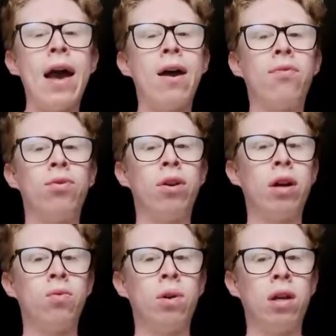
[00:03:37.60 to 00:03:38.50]
After
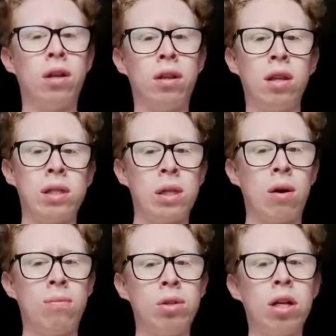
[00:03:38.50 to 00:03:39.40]
that, we need the
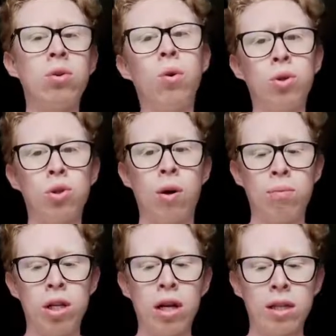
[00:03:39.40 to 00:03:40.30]
subject or
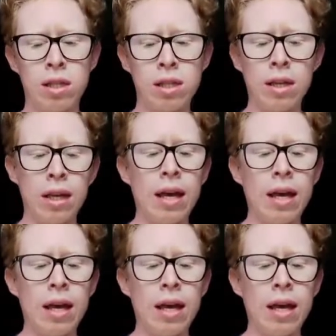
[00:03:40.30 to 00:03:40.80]
subjects.